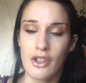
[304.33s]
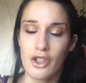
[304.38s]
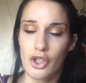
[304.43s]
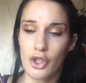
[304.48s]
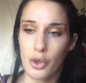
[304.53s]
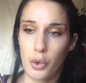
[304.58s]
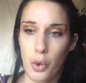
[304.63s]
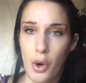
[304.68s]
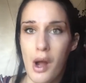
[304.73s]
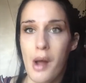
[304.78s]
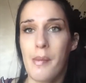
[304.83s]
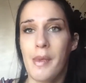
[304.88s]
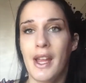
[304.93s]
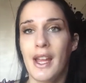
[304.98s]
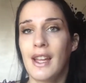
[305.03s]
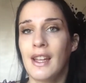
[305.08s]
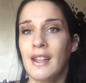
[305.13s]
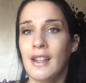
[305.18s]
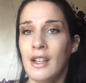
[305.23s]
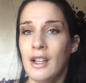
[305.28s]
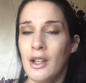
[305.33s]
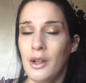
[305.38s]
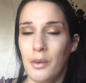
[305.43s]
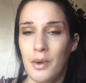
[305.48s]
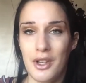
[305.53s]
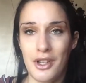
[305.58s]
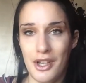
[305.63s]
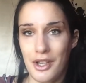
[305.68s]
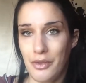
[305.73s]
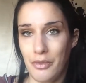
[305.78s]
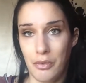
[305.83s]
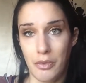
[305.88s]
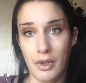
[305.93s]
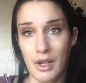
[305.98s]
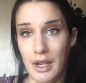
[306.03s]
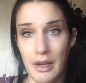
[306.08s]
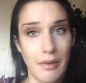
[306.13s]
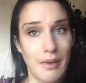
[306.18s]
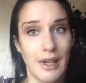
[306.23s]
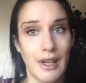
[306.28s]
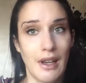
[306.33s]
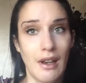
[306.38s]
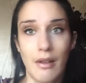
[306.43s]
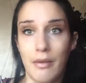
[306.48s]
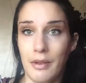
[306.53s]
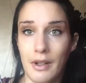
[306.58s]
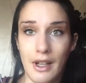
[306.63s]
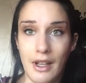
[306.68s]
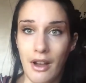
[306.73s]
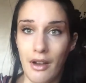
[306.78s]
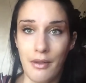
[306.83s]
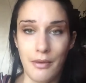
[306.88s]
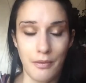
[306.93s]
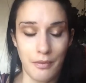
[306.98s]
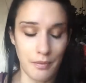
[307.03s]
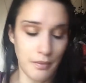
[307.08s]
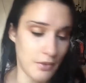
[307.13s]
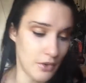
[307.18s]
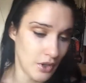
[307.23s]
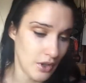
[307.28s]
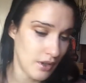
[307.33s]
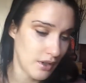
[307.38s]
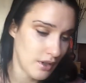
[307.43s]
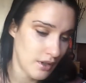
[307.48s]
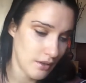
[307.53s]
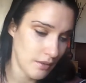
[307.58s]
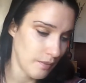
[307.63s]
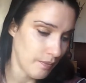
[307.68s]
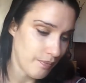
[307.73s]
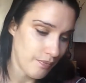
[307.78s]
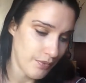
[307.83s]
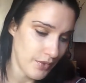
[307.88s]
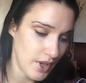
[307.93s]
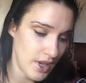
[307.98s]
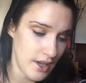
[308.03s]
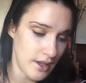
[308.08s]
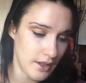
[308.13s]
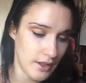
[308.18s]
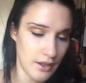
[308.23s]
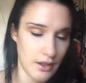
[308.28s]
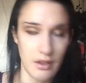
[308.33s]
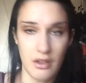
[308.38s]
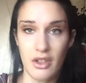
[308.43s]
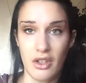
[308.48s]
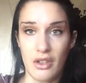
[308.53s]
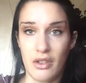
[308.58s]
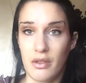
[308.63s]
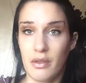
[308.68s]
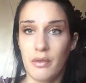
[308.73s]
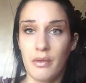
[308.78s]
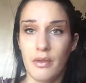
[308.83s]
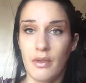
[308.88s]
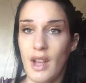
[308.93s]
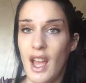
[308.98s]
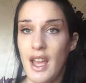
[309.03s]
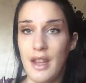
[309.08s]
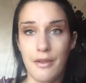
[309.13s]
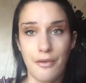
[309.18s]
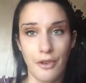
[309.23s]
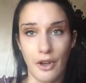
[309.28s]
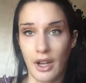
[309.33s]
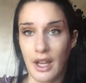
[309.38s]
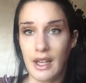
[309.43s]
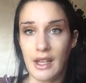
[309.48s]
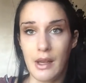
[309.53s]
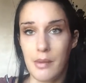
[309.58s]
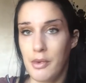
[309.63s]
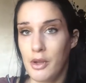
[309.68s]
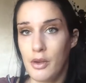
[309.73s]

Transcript: and squirming, which is really, really lovely. I've just it's just head fuckingly